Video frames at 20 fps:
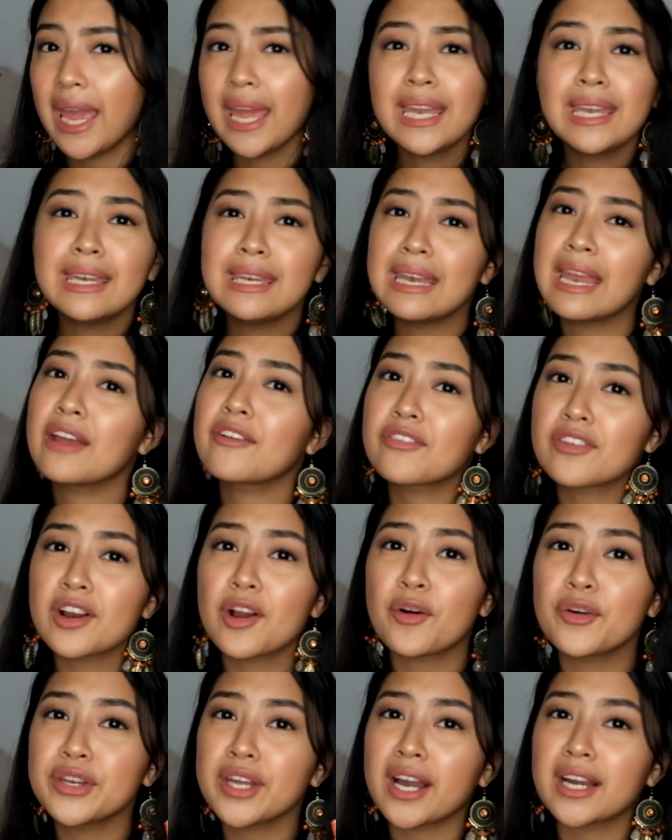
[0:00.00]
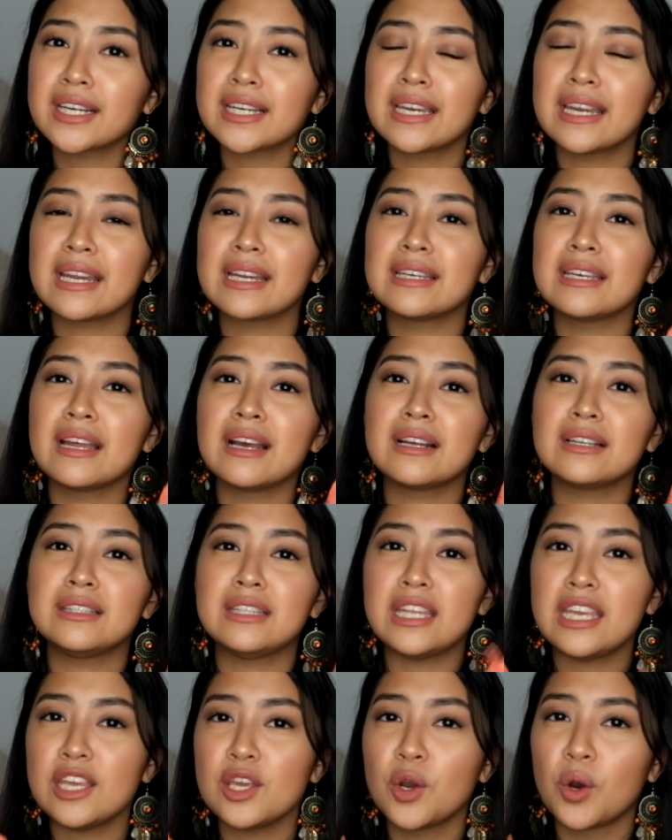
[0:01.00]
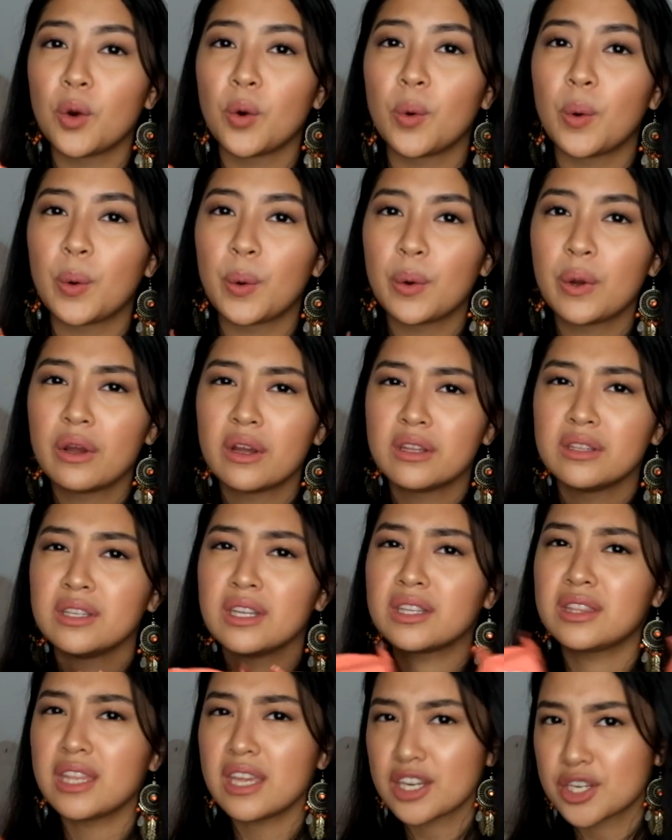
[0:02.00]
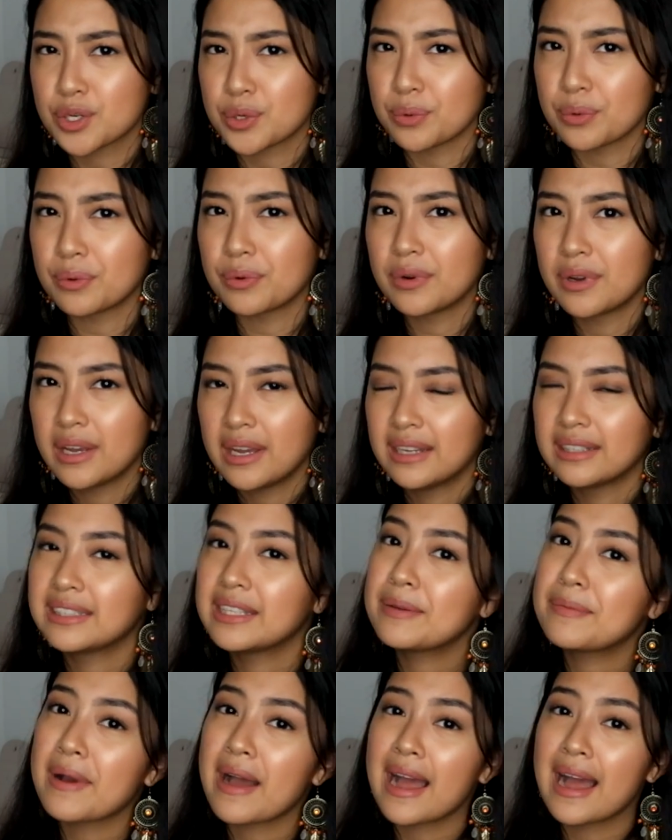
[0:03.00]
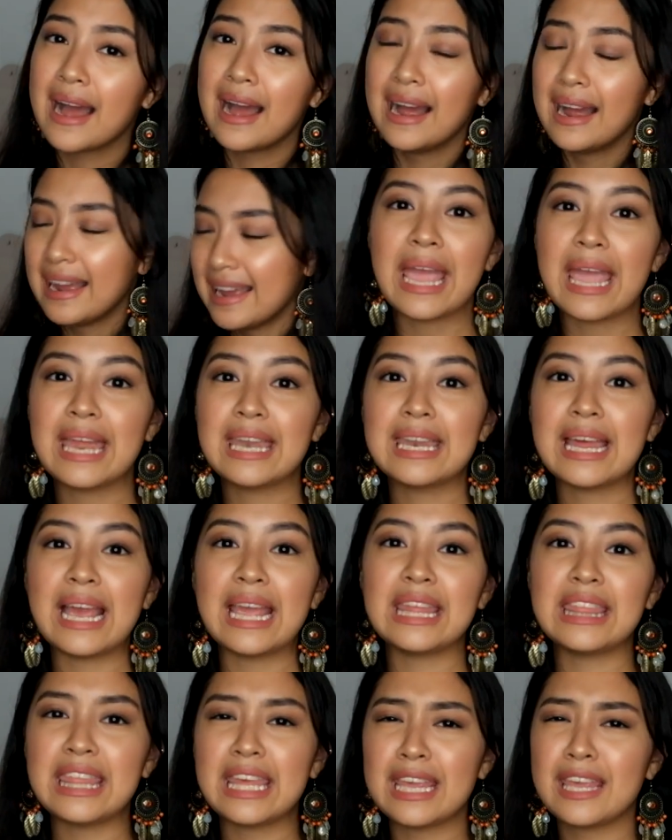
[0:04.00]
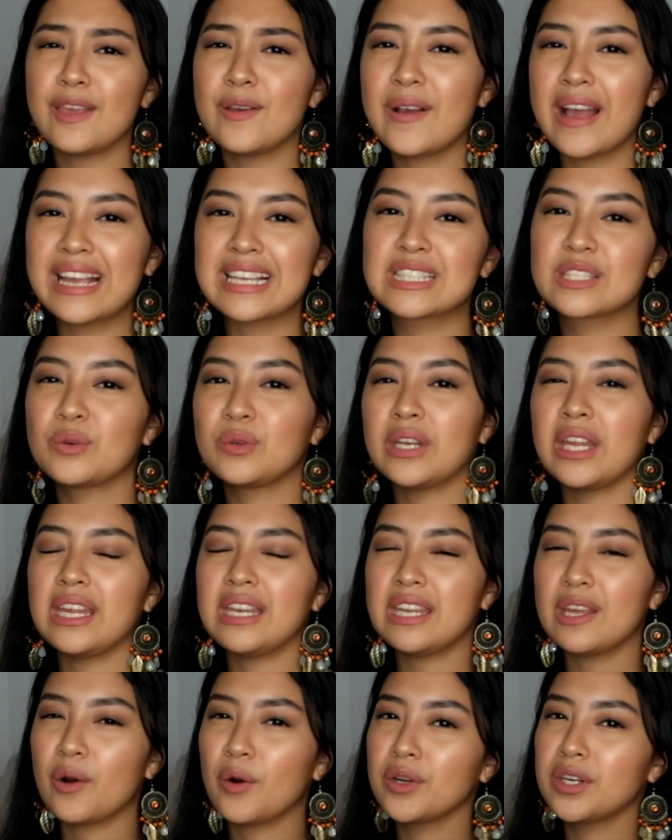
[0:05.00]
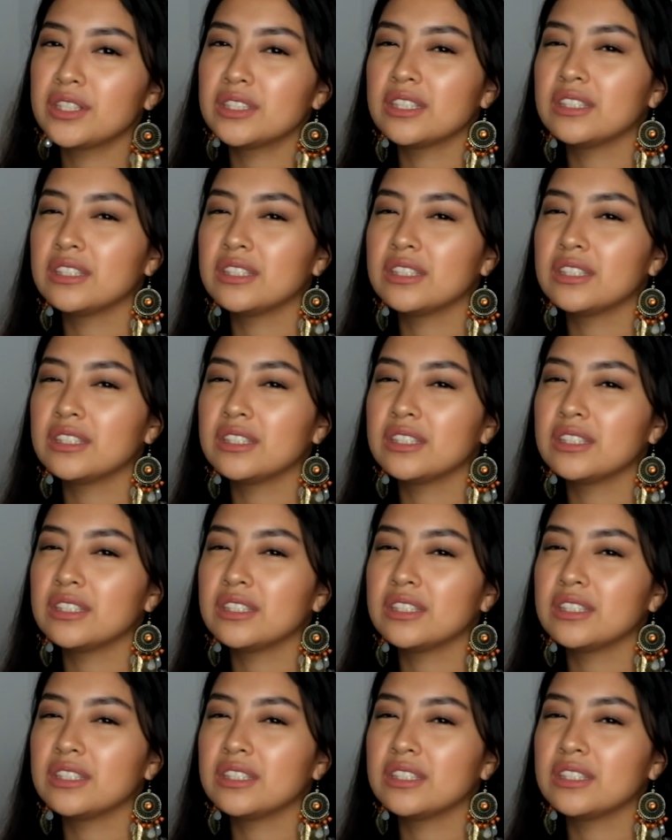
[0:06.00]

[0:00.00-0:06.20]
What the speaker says: And never ako nakarinig ng Deo na tissue. Diba? And I think you guys know na hindi ako